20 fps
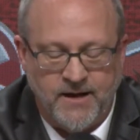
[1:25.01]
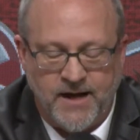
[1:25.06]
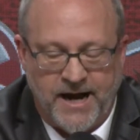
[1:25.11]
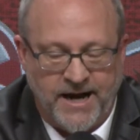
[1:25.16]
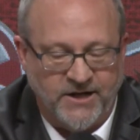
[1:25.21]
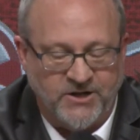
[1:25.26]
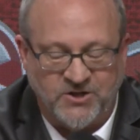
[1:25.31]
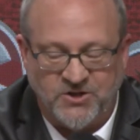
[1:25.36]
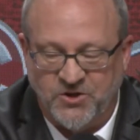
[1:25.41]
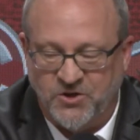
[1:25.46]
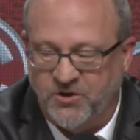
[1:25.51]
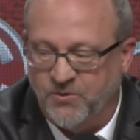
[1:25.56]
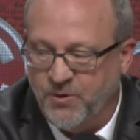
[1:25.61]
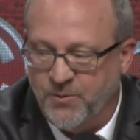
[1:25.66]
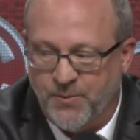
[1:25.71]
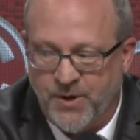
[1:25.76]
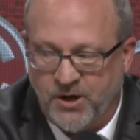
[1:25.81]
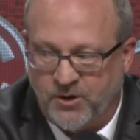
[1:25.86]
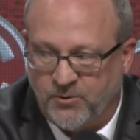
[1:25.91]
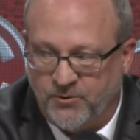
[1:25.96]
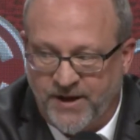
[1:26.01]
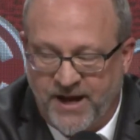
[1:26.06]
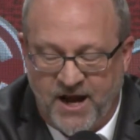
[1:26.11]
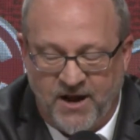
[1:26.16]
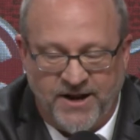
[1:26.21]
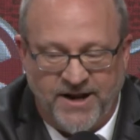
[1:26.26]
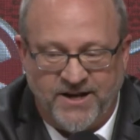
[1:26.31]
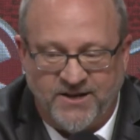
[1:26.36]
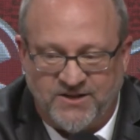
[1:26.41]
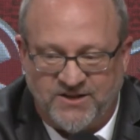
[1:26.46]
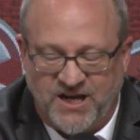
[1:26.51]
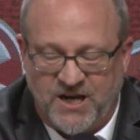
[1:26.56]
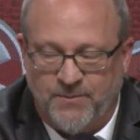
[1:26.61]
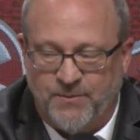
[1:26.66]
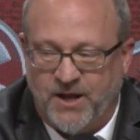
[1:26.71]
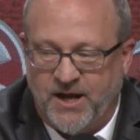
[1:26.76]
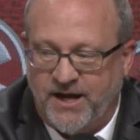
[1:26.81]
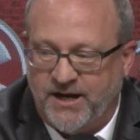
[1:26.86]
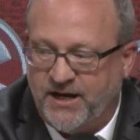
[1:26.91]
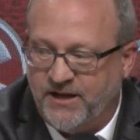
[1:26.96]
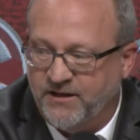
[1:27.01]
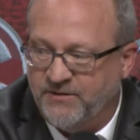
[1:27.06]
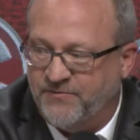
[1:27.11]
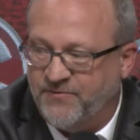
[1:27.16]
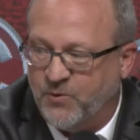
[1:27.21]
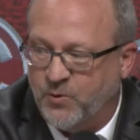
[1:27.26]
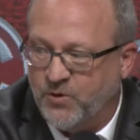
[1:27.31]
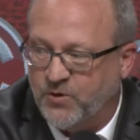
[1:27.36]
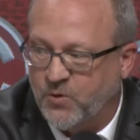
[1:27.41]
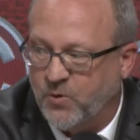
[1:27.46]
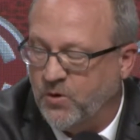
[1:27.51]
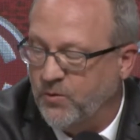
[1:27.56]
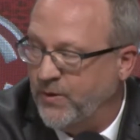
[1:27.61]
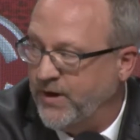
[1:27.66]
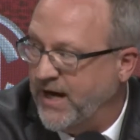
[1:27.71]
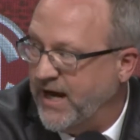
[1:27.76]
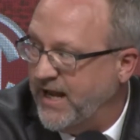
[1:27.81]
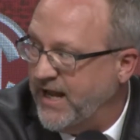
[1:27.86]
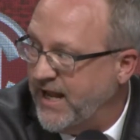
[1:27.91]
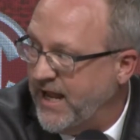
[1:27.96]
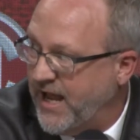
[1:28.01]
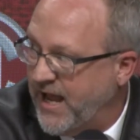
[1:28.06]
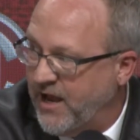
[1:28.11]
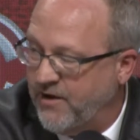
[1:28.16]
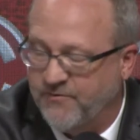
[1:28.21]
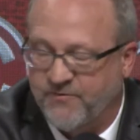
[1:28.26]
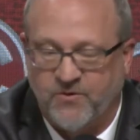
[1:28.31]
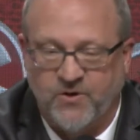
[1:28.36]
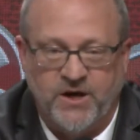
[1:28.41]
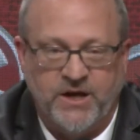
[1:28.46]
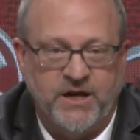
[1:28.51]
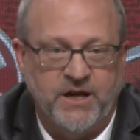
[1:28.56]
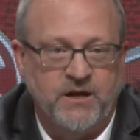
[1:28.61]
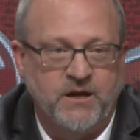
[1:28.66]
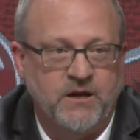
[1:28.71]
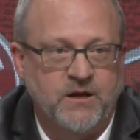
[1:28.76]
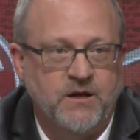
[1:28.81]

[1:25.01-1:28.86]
I just knew that we buckled down, and it seemed like in the fourth quarter we got every